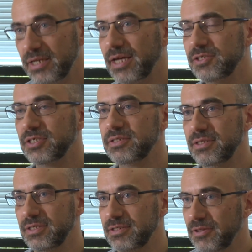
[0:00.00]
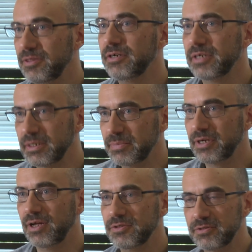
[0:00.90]
not just in theory, but
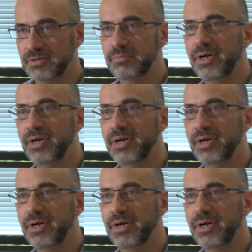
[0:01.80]
also in